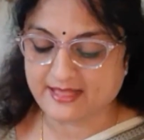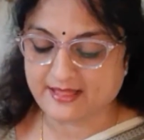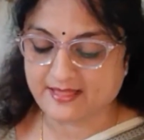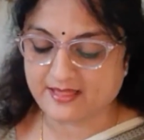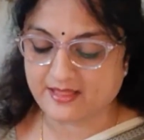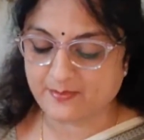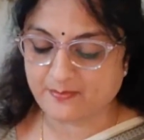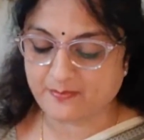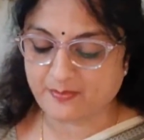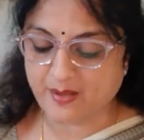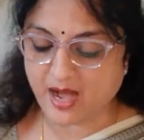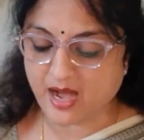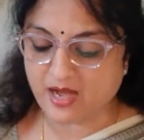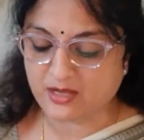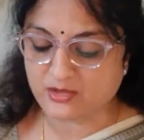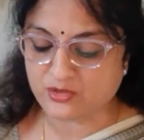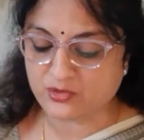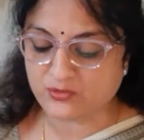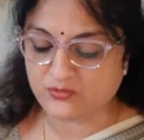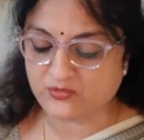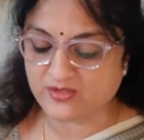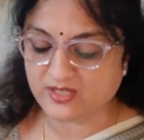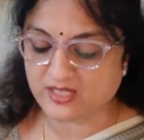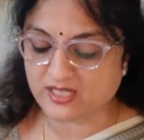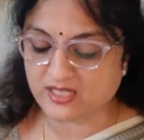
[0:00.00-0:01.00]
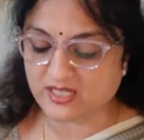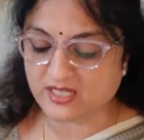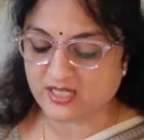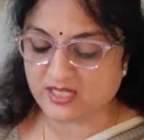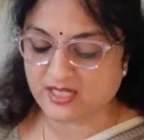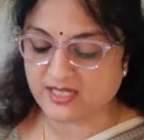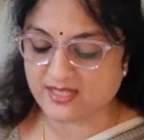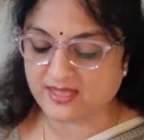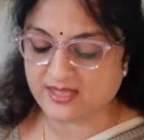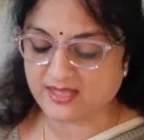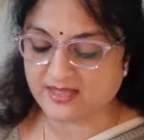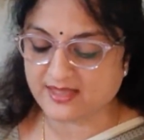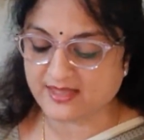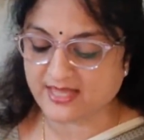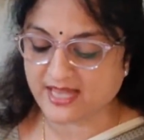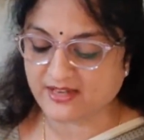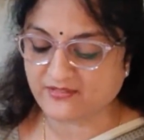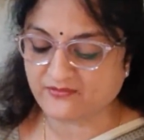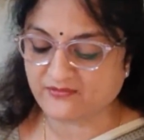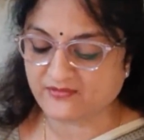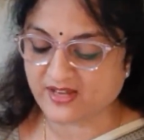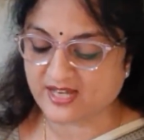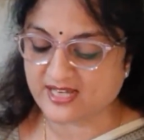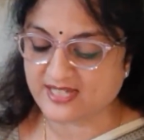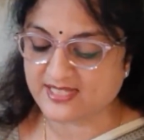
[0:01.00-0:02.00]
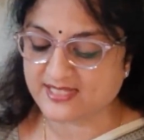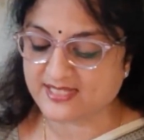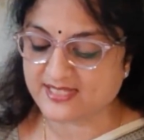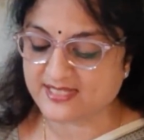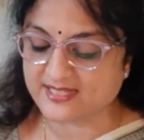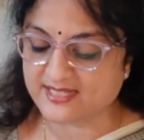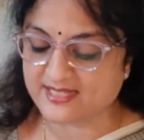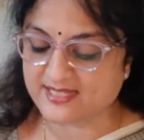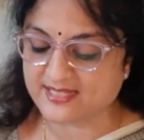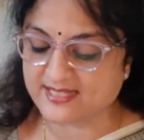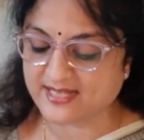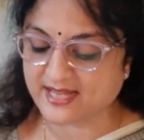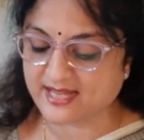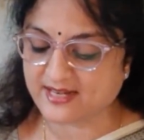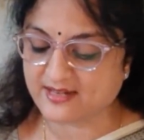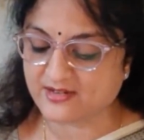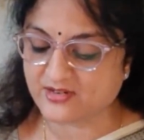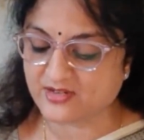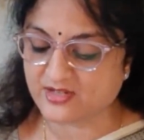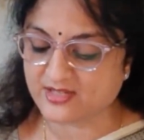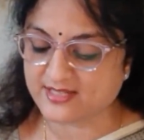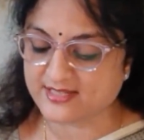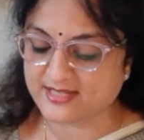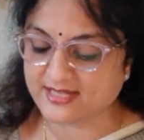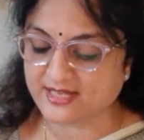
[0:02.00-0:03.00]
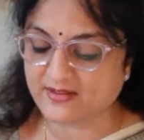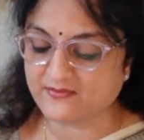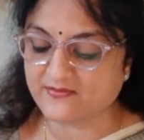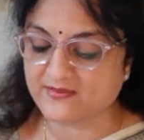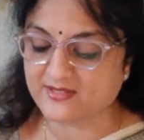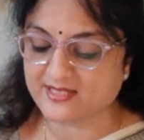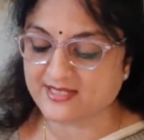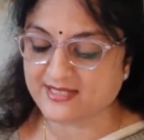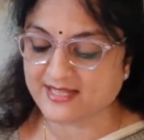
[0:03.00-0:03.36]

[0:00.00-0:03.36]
The part of the Earth that faces the Sun receives